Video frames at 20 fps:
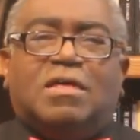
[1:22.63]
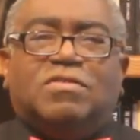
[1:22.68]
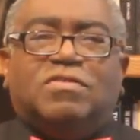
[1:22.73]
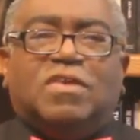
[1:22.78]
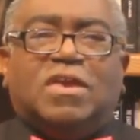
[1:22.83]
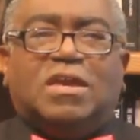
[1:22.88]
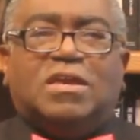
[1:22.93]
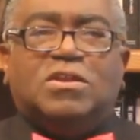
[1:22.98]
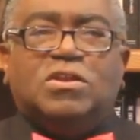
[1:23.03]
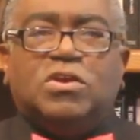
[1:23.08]

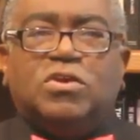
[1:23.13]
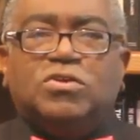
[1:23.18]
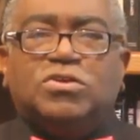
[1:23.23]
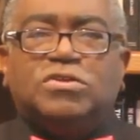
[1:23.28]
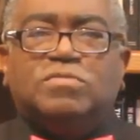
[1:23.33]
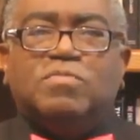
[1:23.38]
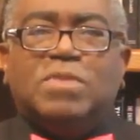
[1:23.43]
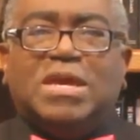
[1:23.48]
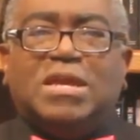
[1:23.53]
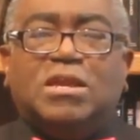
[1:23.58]
the
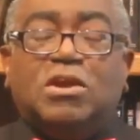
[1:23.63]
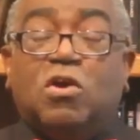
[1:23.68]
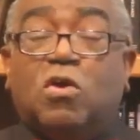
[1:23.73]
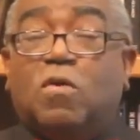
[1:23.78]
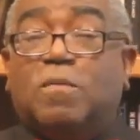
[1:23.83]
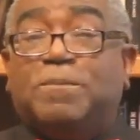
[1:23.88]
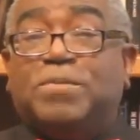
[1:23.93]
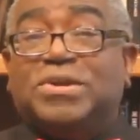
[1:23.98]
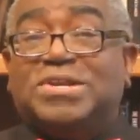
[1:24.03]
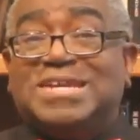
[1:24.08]
news media,
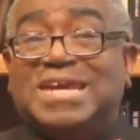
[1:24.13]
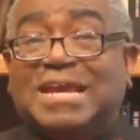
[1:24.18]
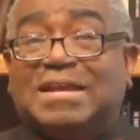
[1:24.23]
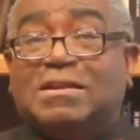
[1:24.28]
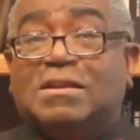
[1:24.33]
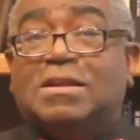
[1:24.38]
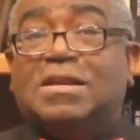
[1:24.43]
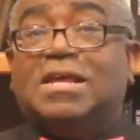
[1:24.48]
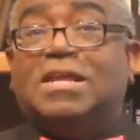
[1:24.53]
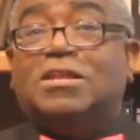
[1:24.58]
or
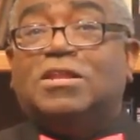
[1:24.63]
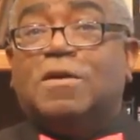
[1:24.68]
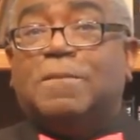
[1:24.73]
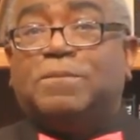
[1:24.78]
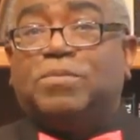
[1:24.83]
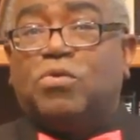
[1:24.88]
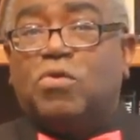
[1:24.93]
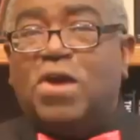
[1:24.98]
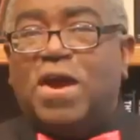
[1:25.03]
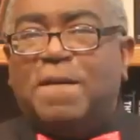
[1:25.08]
particularly the
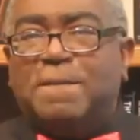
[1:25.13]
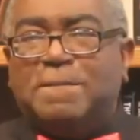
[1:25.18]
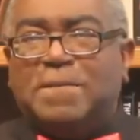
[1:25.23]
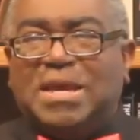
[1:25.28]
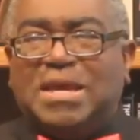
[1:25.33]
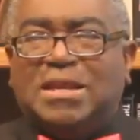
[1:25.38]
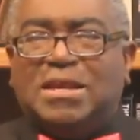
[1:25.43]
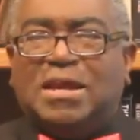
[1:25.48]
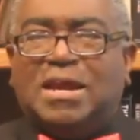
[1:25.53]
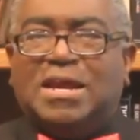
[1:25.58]
print
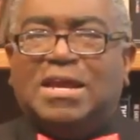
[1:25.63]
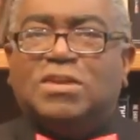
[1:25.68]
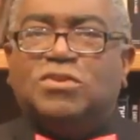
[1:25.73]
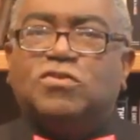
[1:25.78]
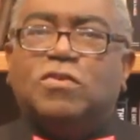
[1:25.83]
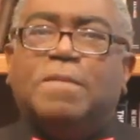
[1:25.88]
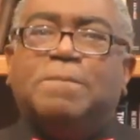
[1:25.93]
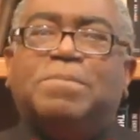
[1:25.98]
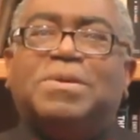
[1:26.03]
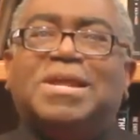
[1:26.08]
media,
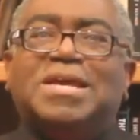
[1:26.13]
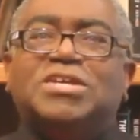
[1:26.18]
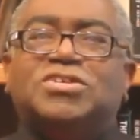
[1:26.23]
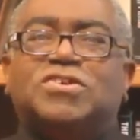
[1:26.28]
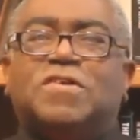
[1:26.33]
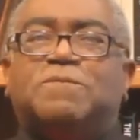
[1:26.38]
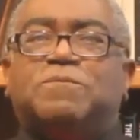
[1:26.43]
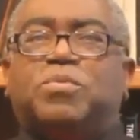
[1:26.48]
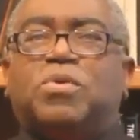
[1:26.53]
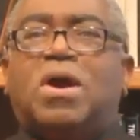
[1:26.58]
into a place
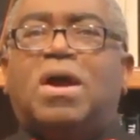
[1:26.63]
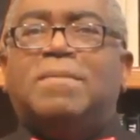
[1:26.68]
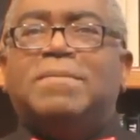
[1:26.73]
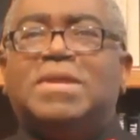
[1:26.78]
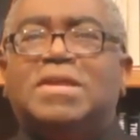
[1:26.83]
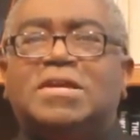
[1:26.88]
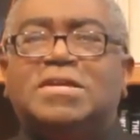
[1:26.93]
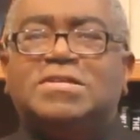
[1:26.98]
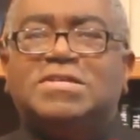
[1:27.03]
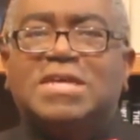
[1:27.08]
of
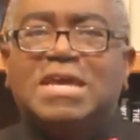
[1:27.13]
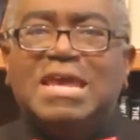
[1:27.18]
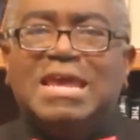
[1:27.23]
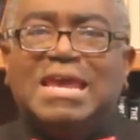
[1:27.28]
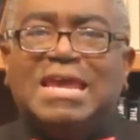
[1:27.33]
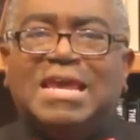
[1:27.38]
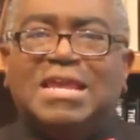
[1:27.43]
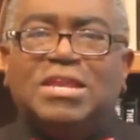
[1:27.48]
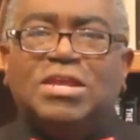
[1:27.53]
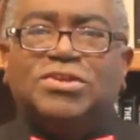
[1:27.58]
prominence
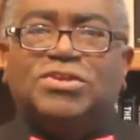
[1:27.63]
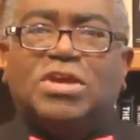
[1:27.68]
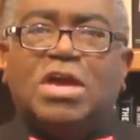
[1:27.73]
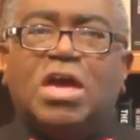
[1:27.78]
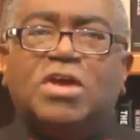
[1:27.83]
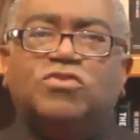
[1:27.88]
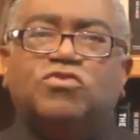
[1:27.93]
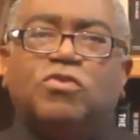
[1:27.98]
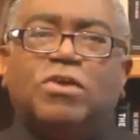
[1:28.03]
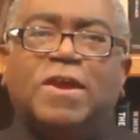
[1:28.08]
in this
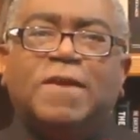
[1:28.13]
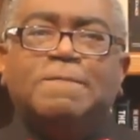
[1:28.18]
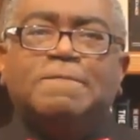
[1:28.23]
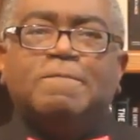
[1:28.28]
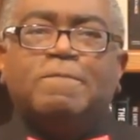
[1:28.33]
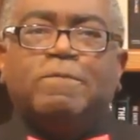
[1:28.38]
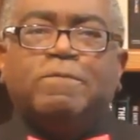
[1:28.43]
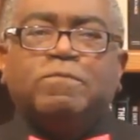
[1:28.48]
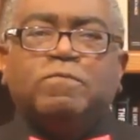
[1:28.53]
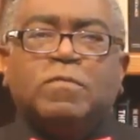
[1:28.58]
country.
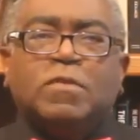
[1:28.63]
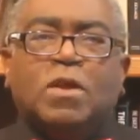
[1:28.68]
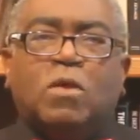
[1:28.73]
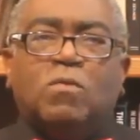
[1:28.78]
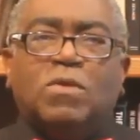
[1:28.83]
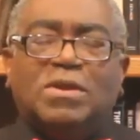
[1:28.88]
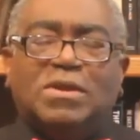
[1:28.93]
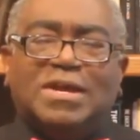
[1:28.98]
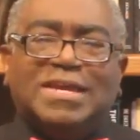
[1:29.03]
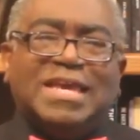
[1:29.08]

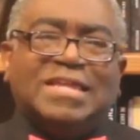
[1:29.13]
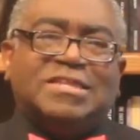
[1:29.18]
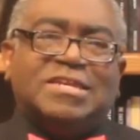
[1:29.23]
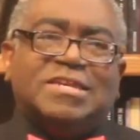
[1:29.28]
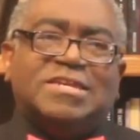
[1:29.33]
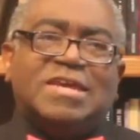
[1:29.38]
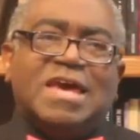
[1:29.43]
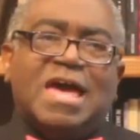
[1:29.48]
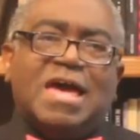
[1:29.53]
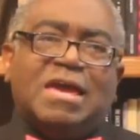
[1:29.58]
We'll look at
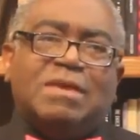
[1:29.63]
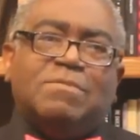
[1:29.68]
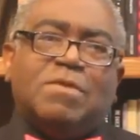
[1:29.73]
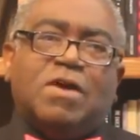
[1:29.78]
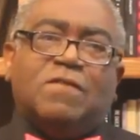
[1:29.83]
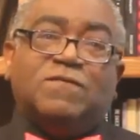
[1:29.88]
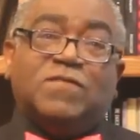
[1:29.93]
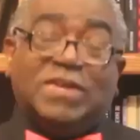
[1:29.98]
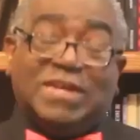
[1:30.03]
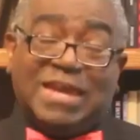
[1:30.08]
the time
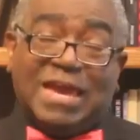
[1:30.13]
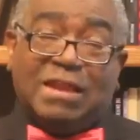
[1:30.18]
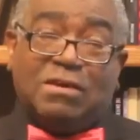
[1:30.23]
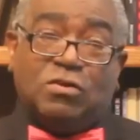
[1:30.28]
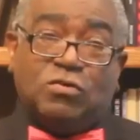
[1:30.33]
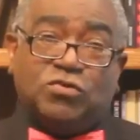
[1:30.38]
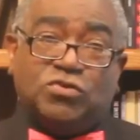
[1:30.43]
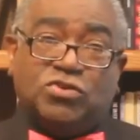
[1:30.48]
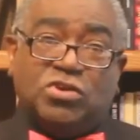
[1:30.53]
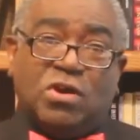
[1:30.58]
of
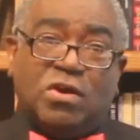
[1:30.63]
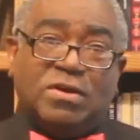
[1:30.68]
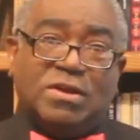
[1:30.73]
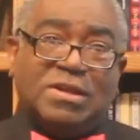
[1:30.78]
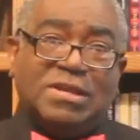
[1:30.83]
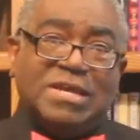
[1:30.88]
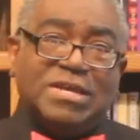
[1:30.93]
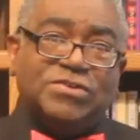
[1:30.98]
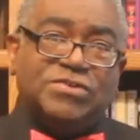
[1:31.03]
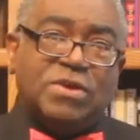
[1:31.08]
yellow
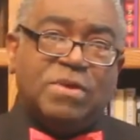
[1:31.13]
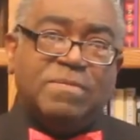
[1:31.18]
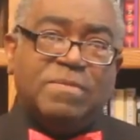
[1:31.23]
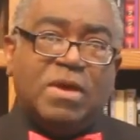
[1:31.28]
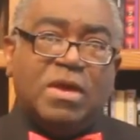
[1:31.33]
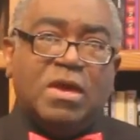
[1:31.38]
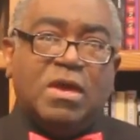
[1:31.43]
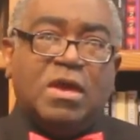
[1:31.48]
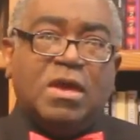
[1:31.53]
journalism,